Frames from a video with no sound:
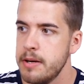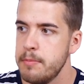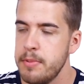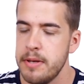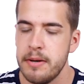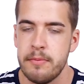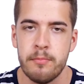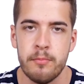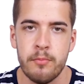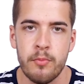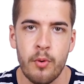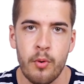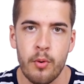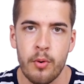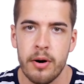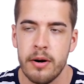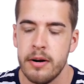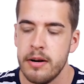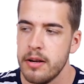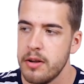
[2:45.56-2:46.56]
a bit
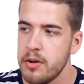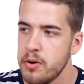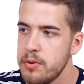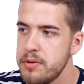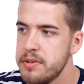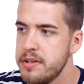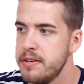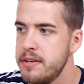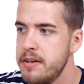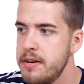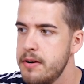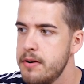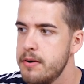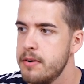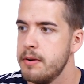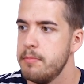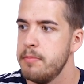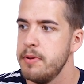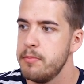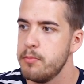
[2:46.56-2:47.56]
more content here,
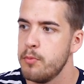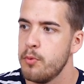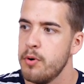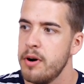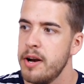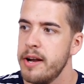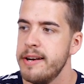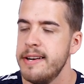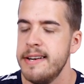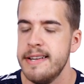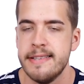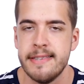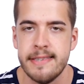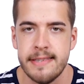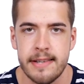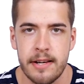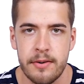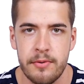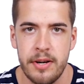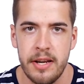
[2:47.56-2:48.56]
a bit more
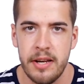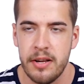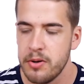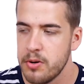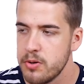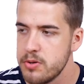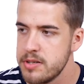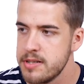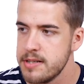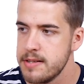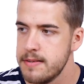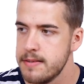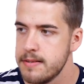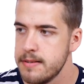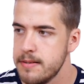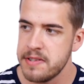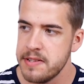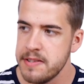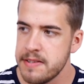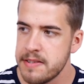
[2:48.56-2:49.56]
unnecessary content.
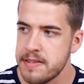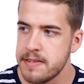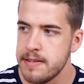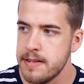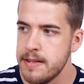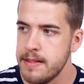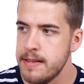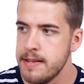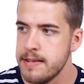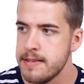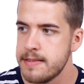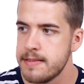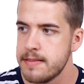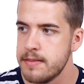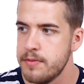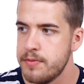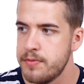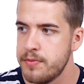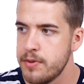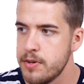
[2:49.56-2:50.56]
Since this
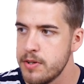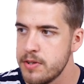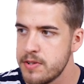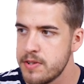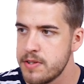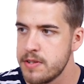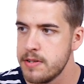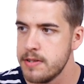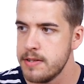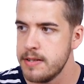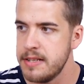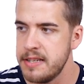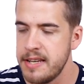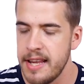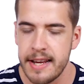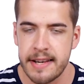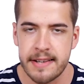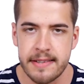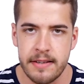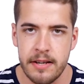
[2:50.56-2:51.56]
first
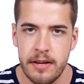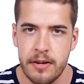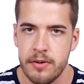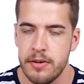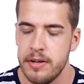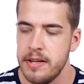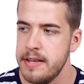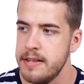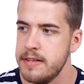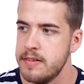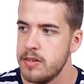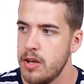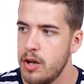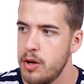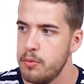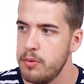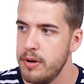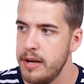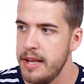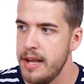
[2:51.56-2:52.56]
text here is
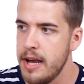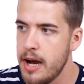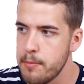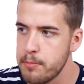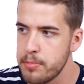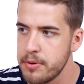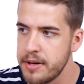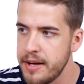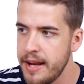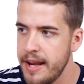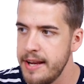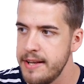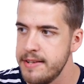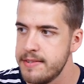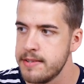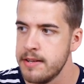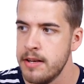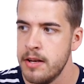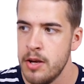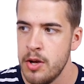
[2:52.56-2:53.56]
only
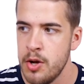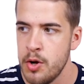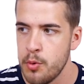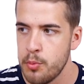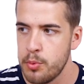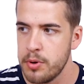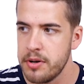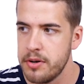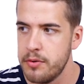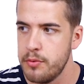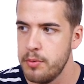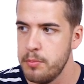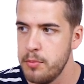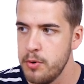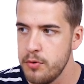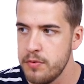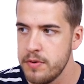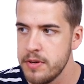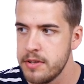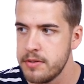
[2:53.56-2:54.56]
uppercase, we're going to
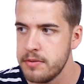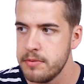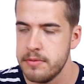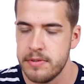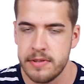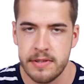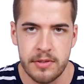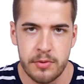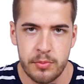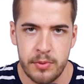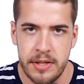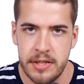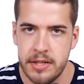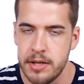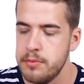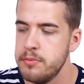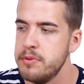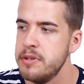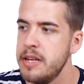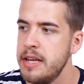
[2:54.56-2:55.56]
remove it since we
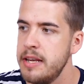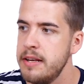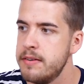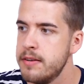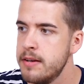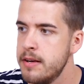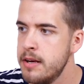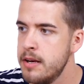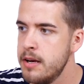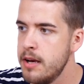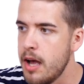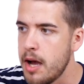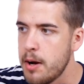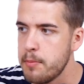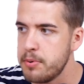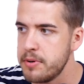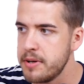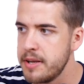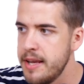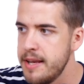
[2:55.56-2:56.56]
don't need
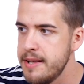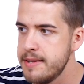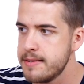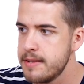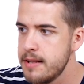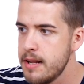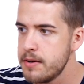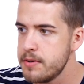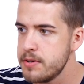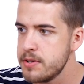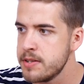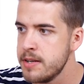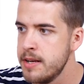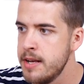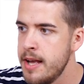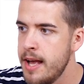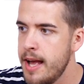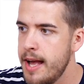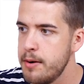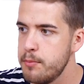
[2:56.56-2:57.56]
uppercase letters.
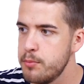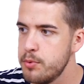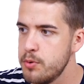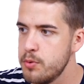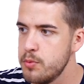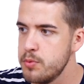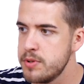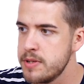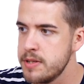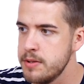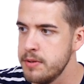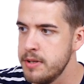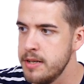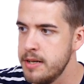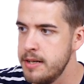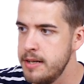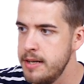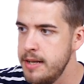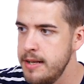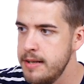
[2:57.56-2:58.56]
And we're also
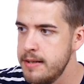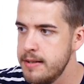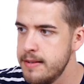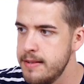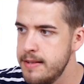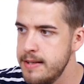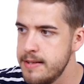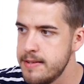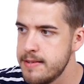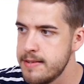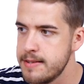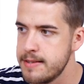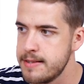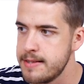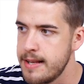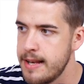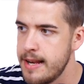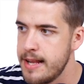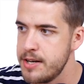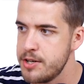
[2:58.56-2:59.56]
going to need this
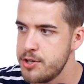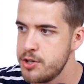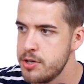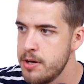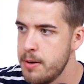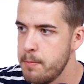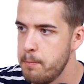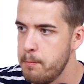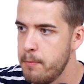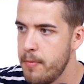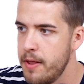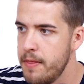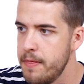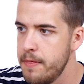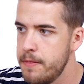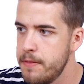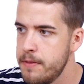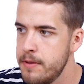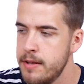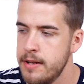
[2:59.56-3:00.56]
slash
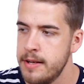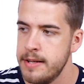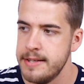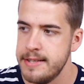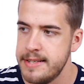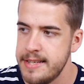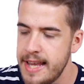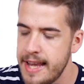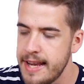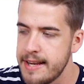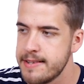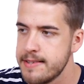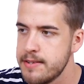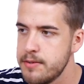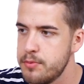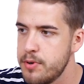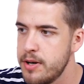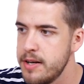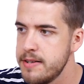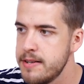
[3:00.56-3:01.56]
month
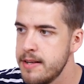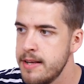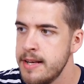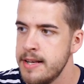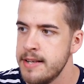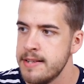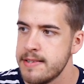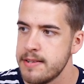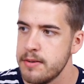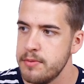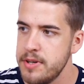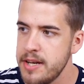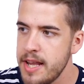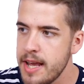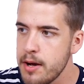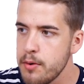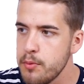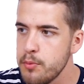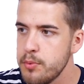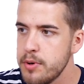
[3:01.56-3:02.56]
text, right? So
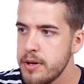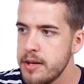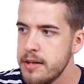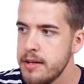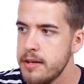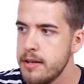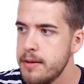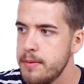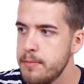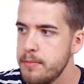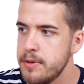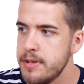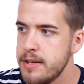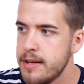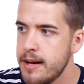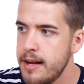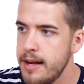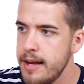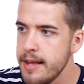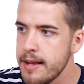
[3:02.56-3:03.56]
now we're going to
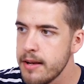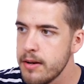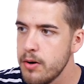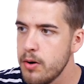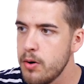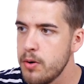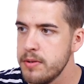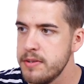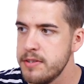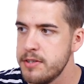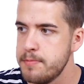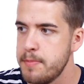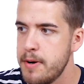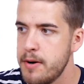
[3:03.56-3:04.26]
click on this